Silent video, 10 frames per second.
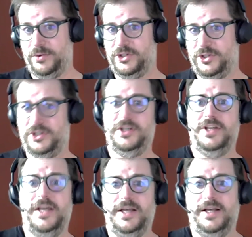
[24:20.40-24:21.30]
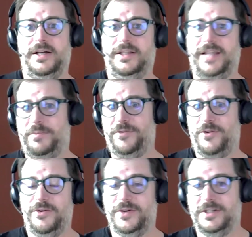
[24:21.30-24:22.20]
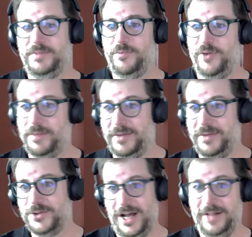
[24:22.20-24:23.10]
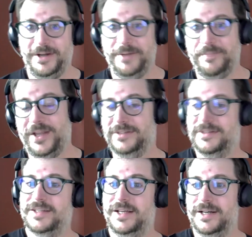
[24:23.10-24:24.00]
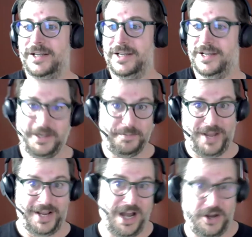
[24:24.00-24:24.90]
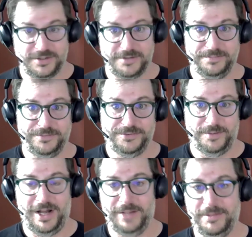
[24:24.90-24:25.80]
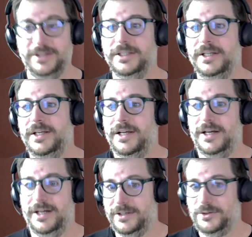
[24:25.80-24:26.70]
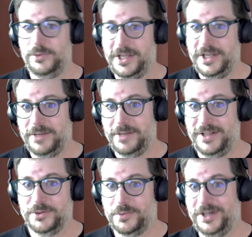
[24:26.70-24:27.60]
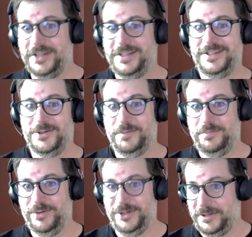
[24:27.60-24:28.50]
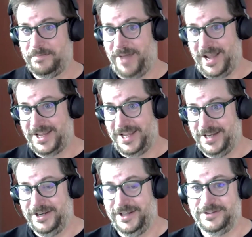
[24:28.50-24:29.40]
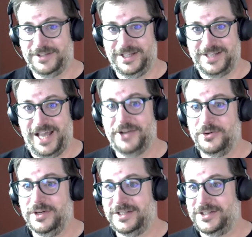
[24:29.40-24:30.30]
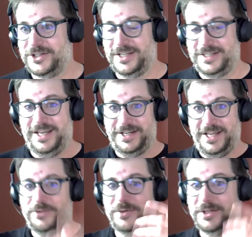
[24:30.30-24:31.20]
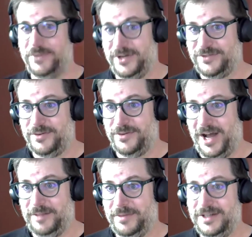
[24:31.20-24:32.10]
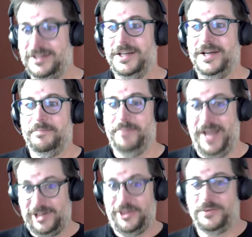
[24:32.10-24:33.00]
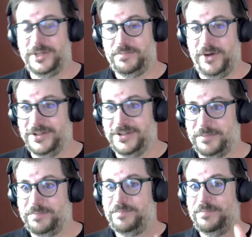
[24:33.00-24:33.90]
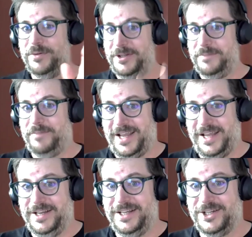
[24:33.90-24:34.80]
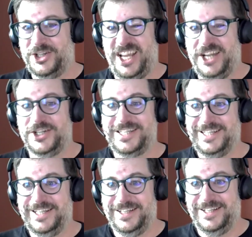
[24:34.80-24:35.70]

pushed Library of Congress BibFrame into Alma and got it back out from Alma, tweaked it a bit and wanted it to put it back in. And as I do it, it's just I take the response from Alma, mangle the response and put it back in and change as